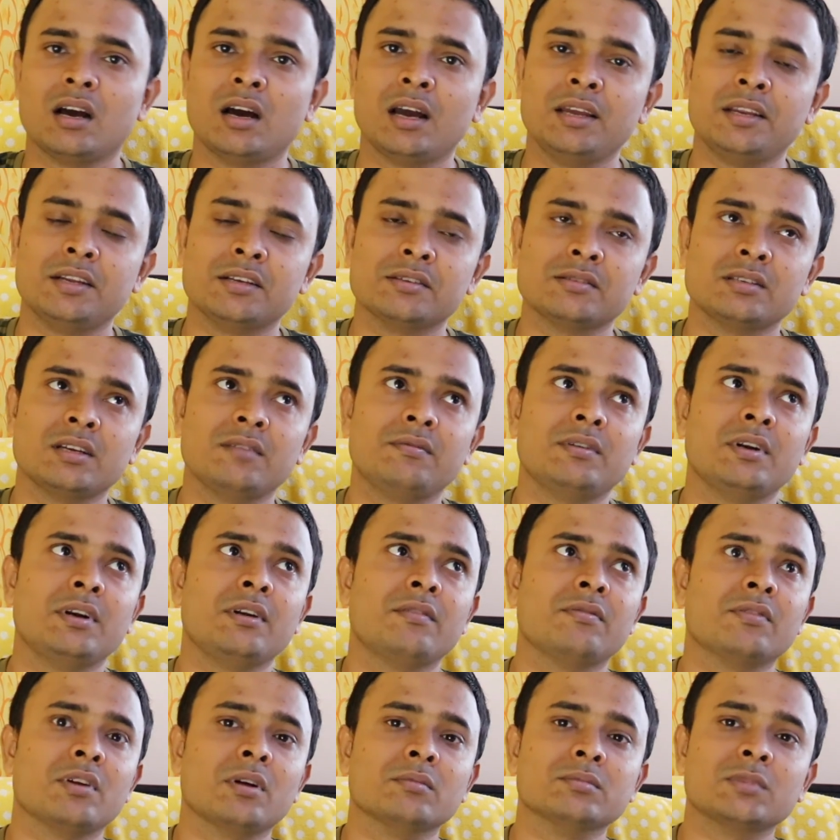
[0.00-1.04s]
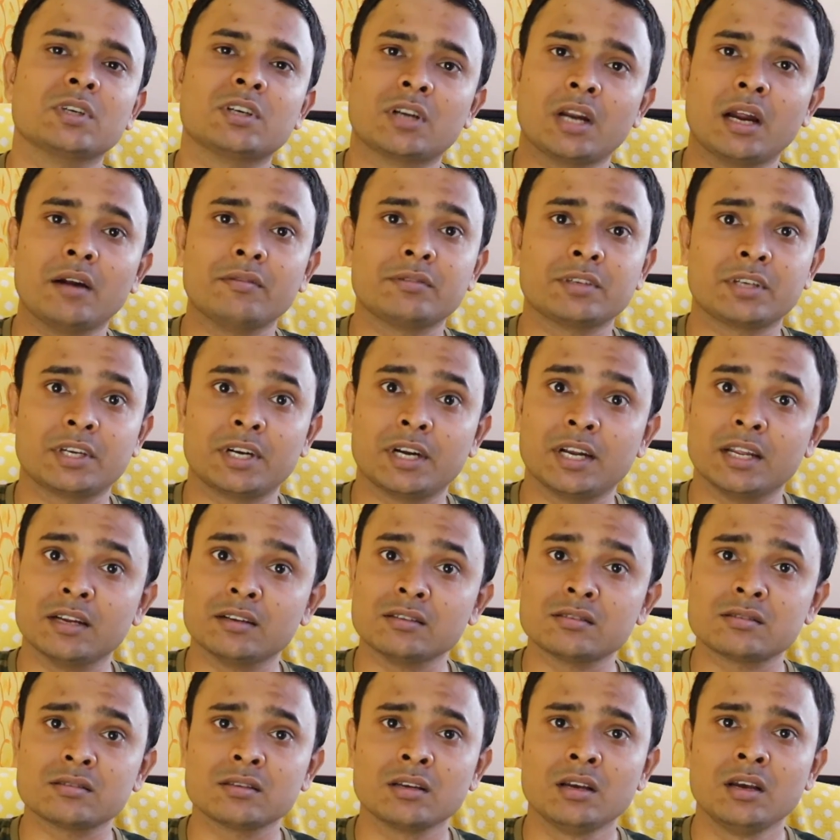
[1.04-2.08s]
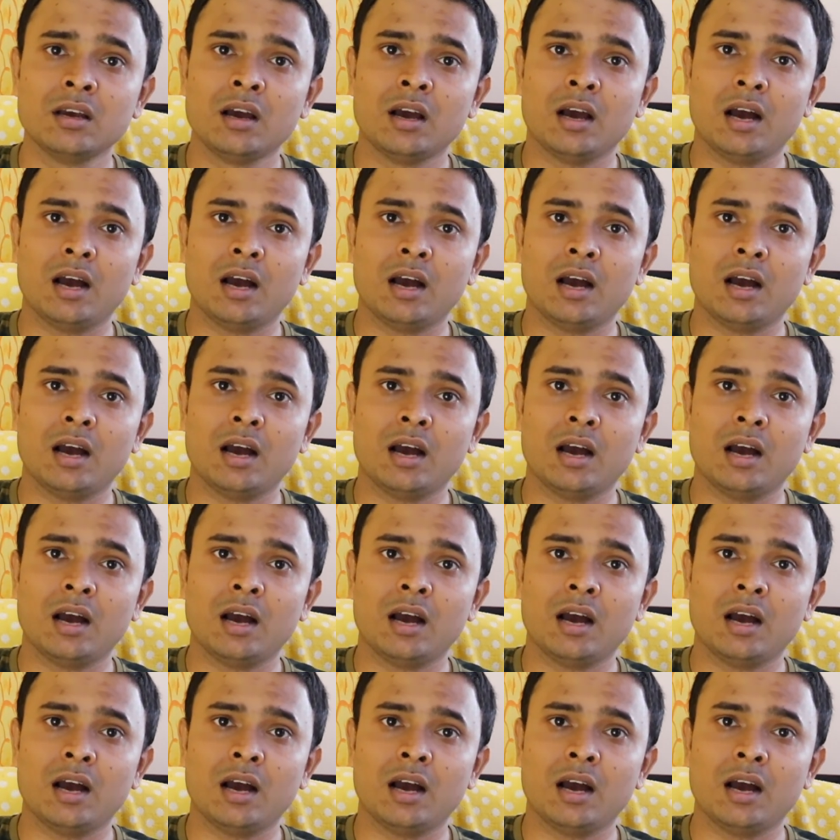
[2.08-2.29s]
I received it from the Craft Credence.